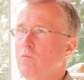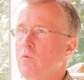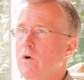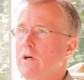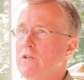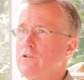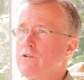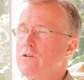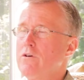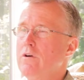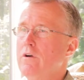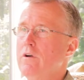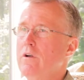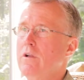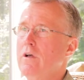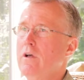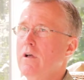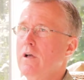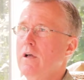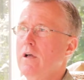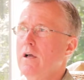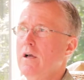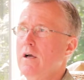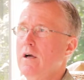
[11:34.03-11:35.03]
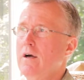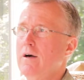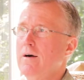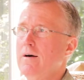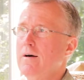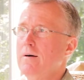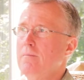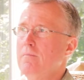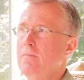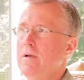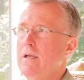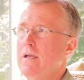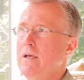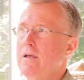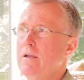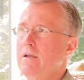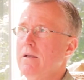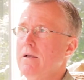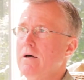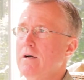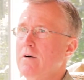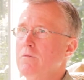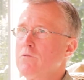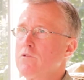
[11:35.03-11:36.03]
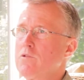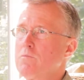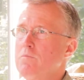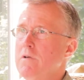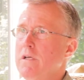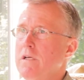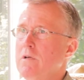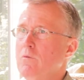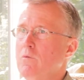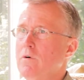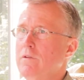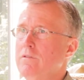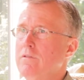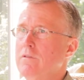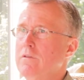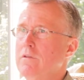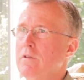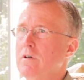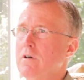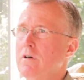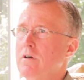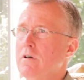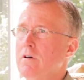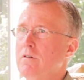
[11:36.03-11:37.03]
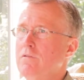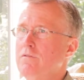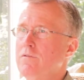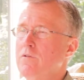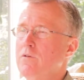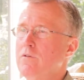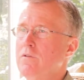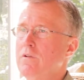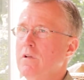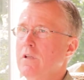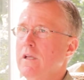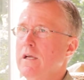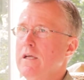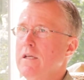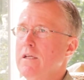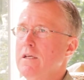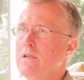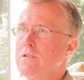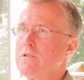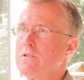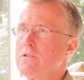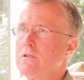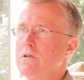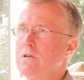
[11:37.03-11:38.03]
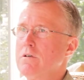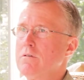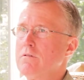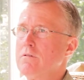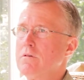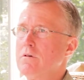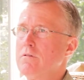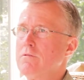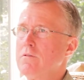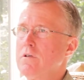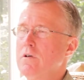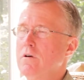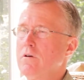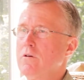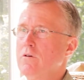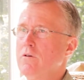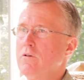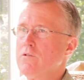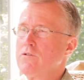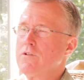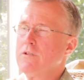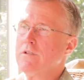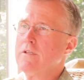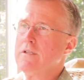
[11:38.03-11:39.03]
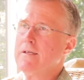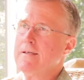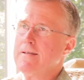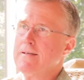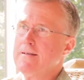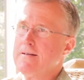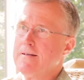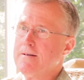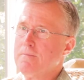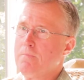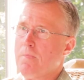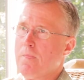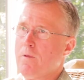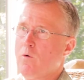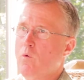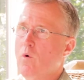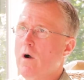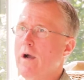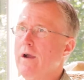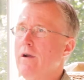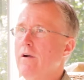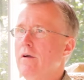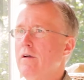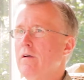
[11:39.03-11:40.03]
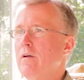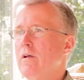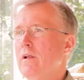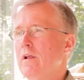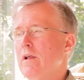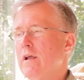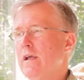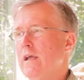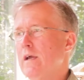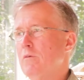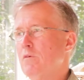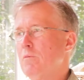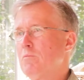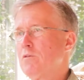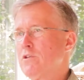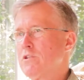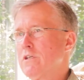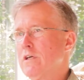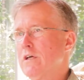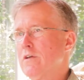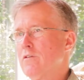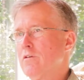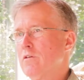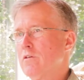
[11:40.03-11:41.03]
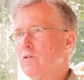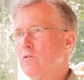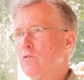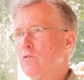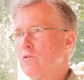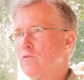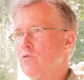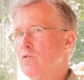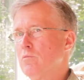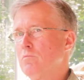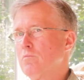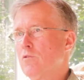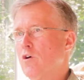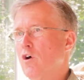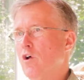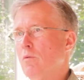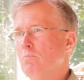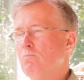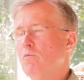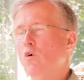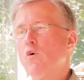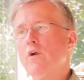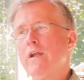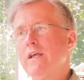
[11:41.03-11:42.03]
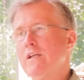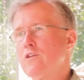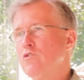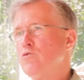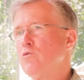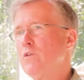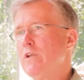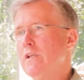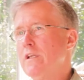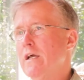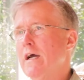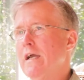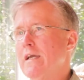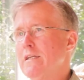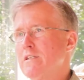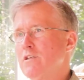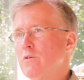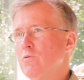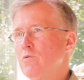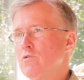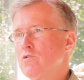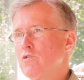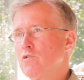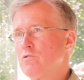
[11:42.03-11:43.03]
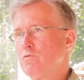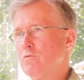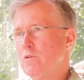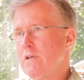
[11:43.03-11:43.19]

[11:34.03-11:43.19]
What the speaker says: Western, and speaking with a few of the ladies, the young girls in the choir, and we put together a little group called Morning, Noon, and Night. It was